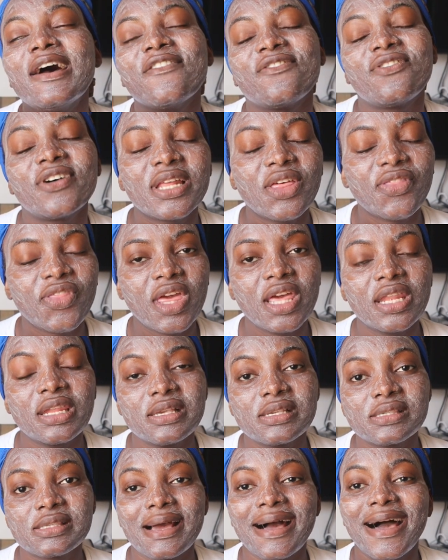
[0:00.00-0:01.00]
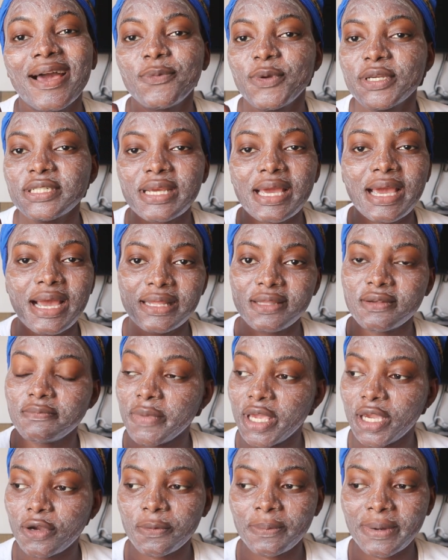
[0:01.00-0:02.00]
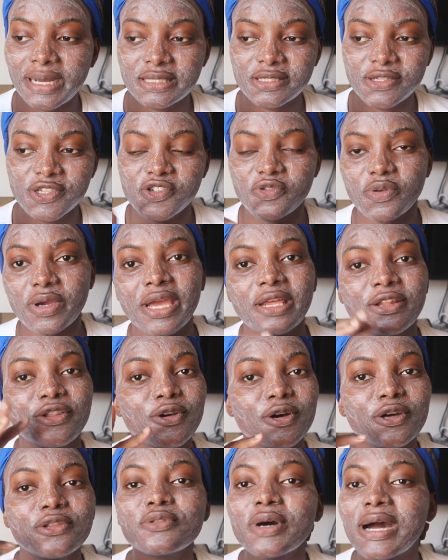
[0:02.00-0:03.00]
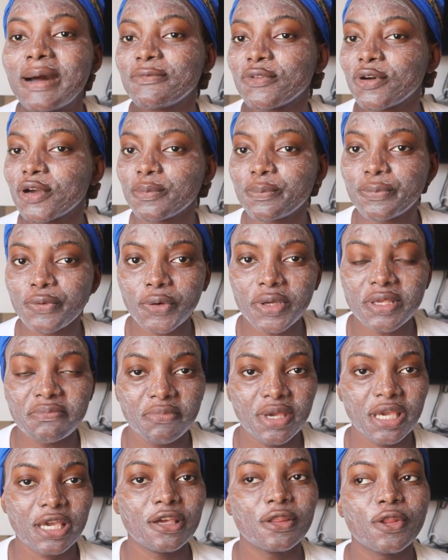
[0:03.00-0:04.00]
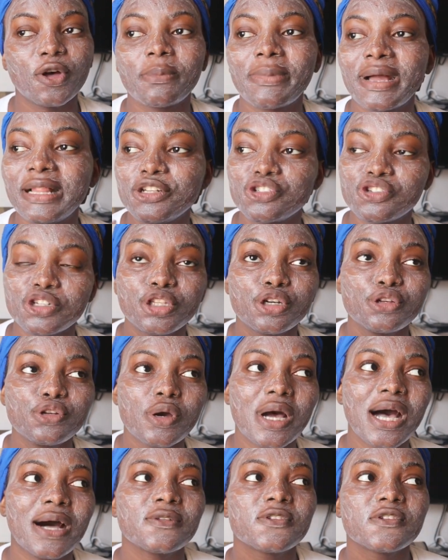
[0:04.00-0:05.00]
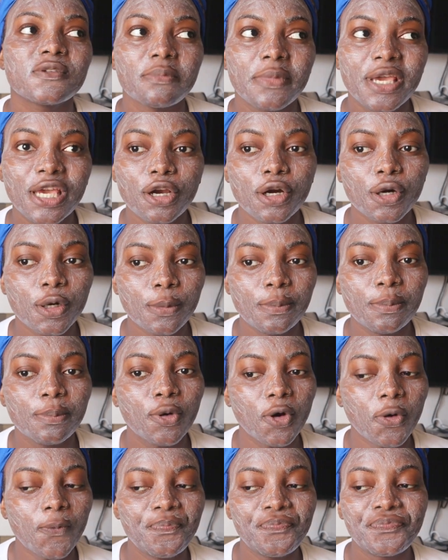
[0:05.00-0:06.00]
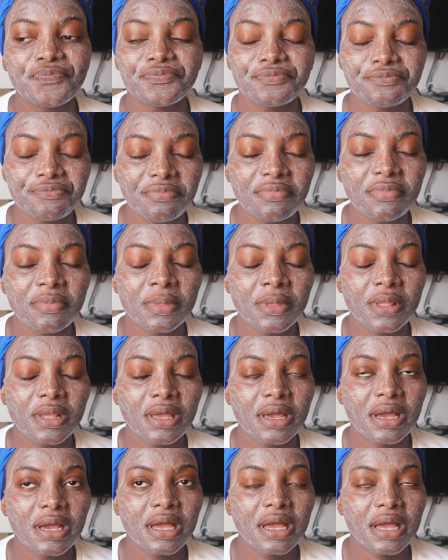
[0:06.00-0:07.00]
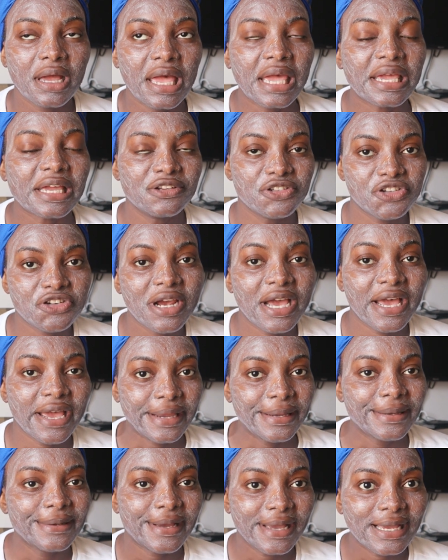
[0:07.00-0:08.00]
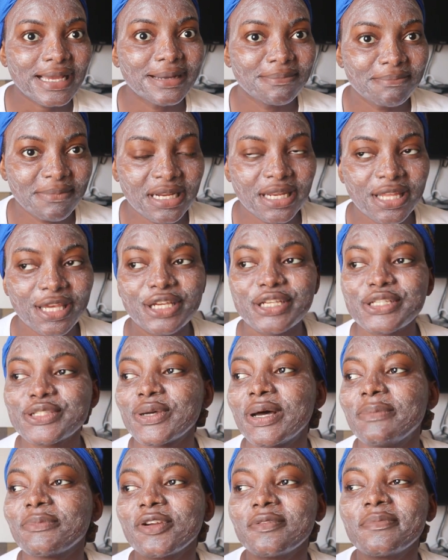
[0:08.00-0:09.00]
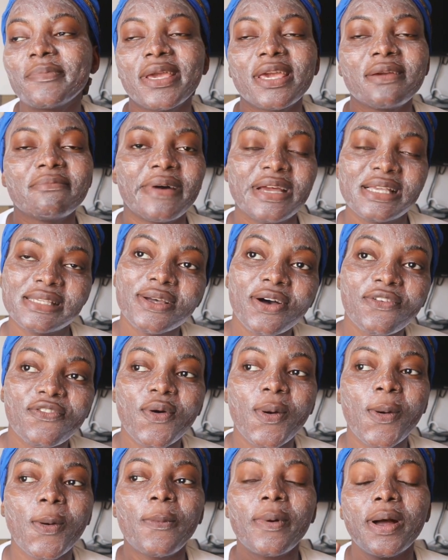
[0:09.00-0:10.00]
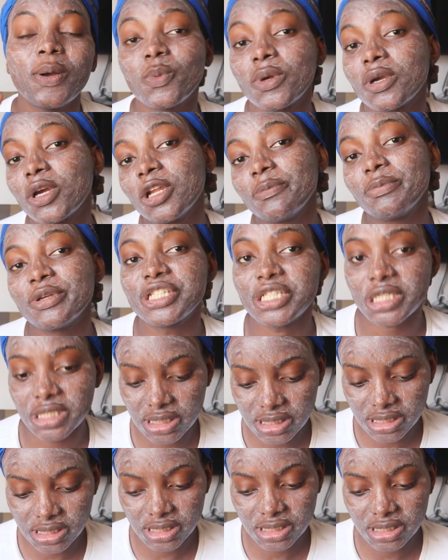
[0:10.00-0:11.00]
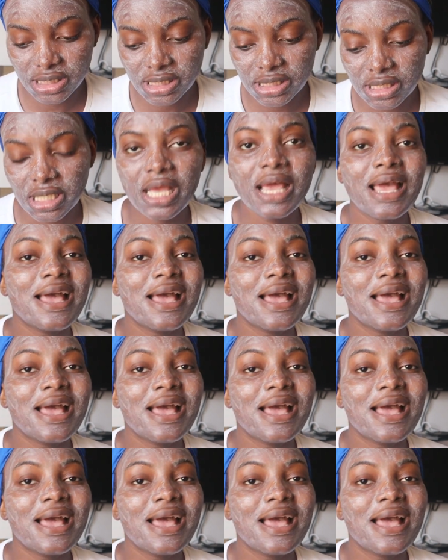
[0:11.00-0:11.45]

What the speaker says: Funny thing is that I wish I had a makeup artist, right? You all know I'm not a pro in making up. I literally don't know how to make up, but I can try, I can manage. So I'm gonna be making myself up and we're gonna be gisting.